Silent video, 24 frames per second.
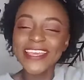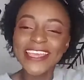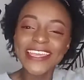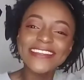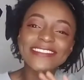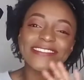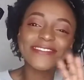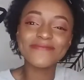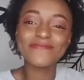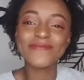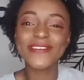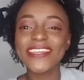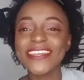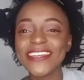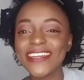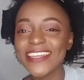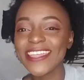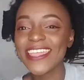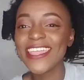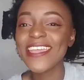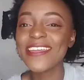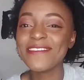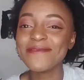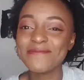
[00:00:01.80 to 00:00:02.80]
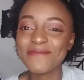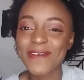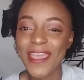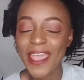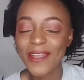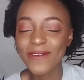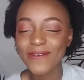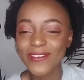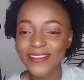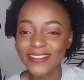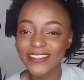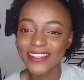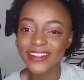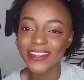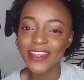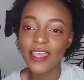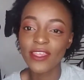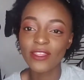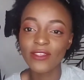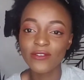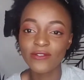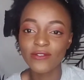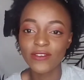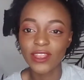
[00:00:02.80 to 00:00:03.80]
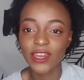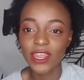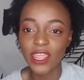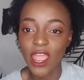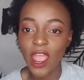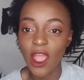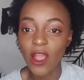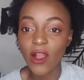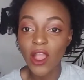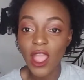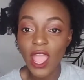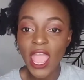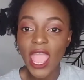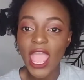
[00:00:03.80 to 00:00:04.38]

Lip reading: It's me again, back with another video.